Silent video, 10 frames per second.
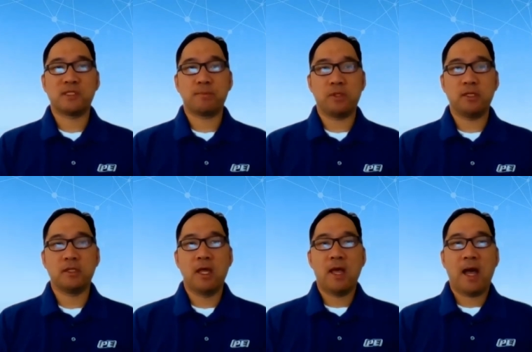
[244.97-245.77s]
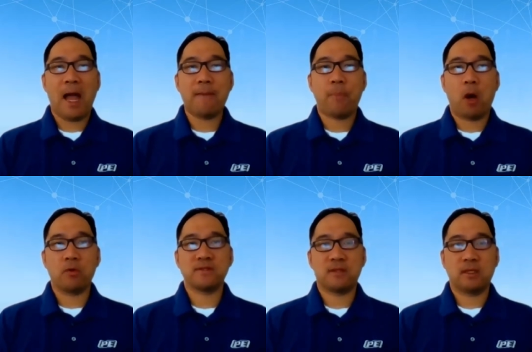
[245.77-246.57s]
split high
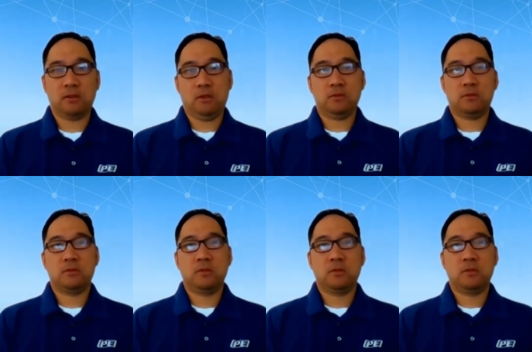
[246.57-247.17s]
power signals